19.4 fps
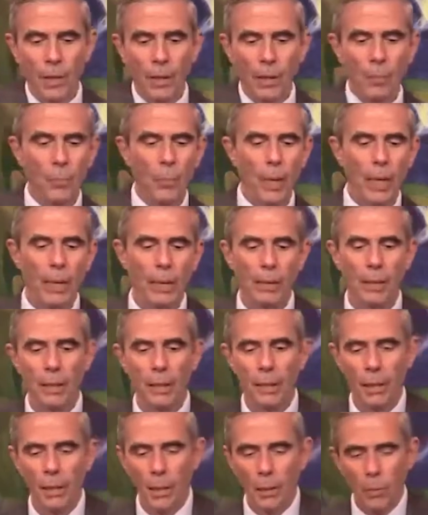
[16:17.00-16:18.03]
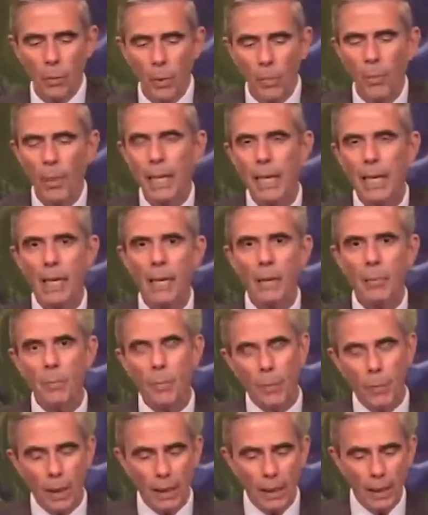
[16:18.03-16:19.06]
But when we keep
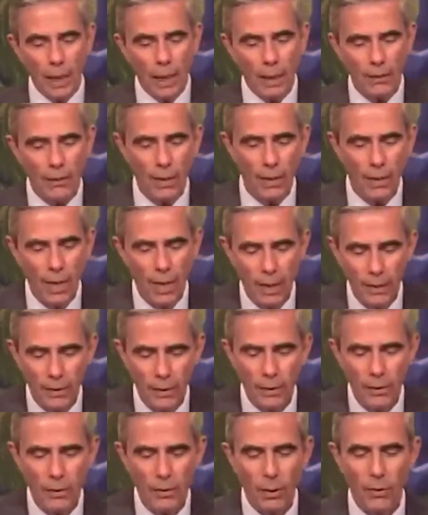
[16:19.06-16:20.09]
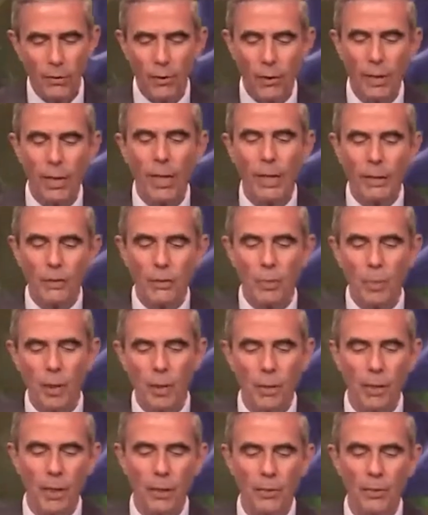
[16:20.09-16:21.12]
realizing the essence of the
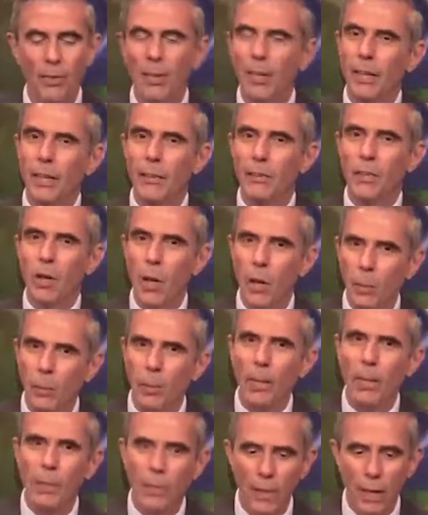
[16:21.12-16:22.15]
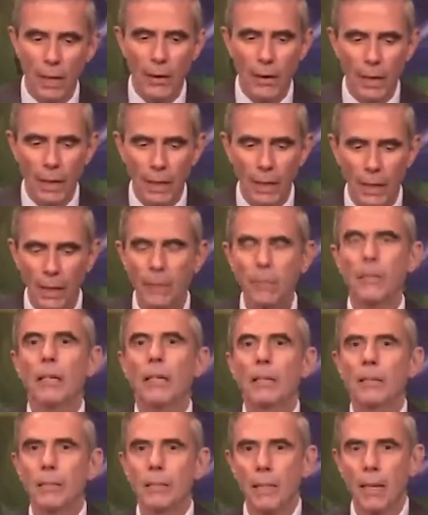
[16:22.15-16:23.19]
experience, that it's already there in us, and
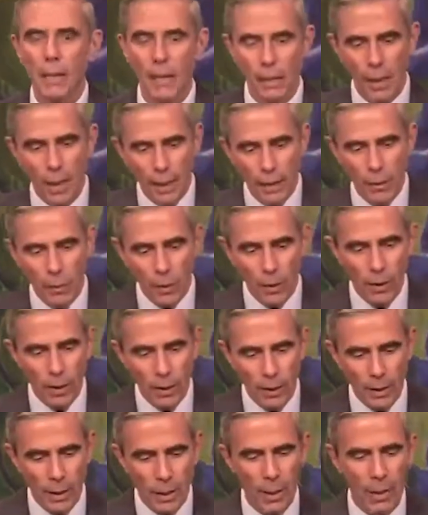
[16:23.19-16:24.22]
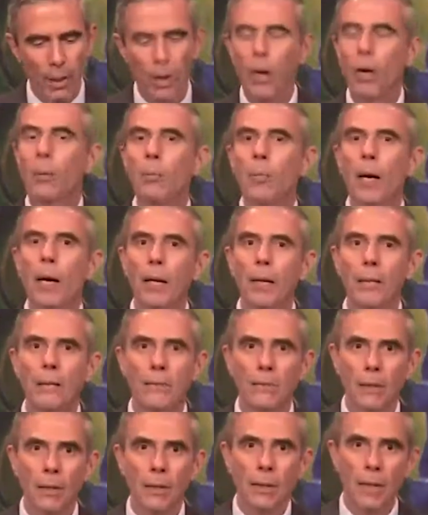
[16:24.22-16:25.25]
stay aligned with it, our
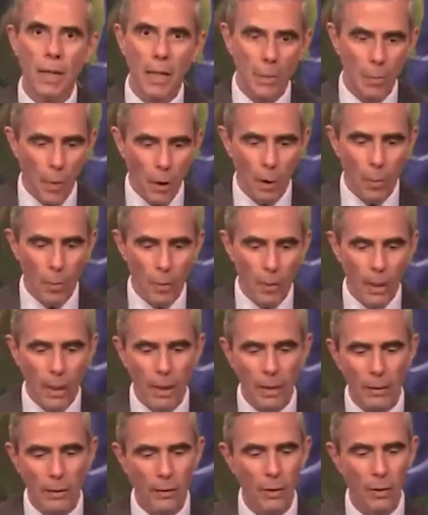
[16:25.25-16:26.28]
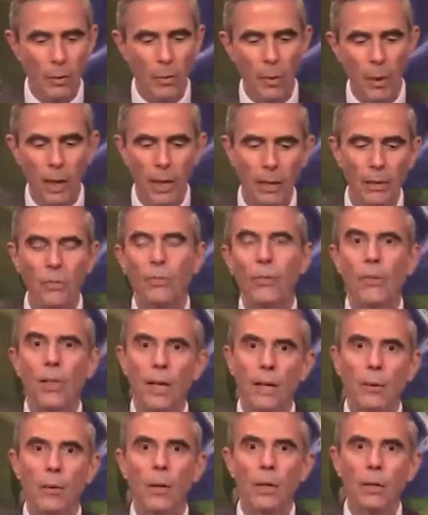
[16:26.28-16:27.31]
minds keep opening to the ways for that
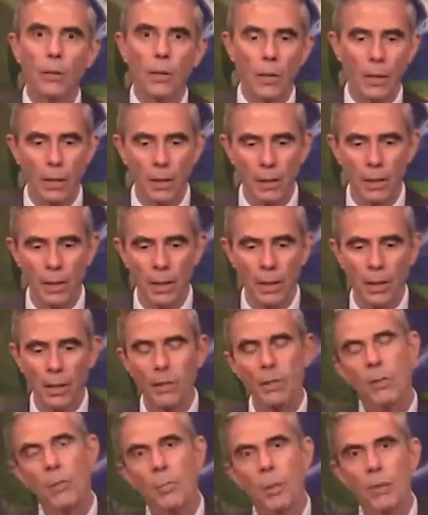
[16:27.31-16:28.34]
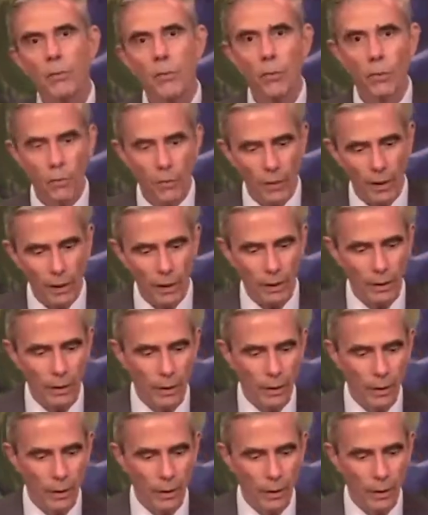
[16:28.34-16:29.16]
greater good to be fulfilled.